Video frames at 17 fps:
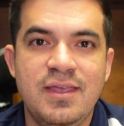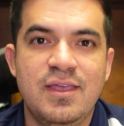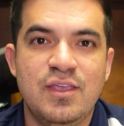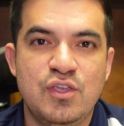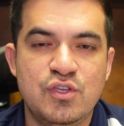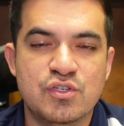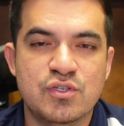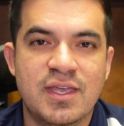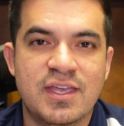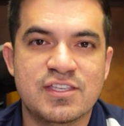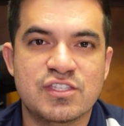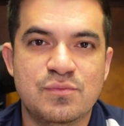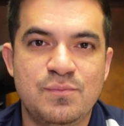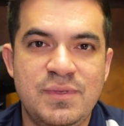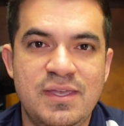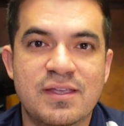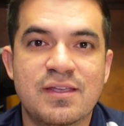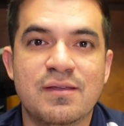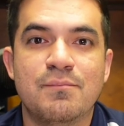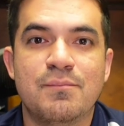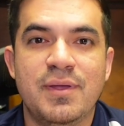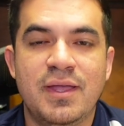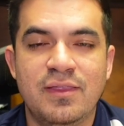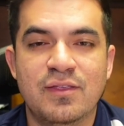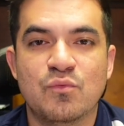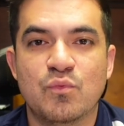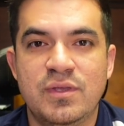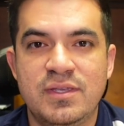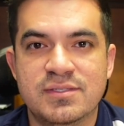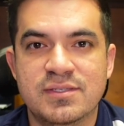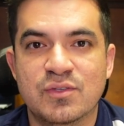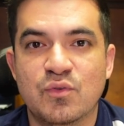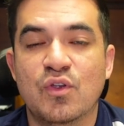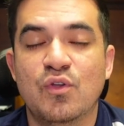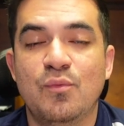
Usually it has to be a compelling reason or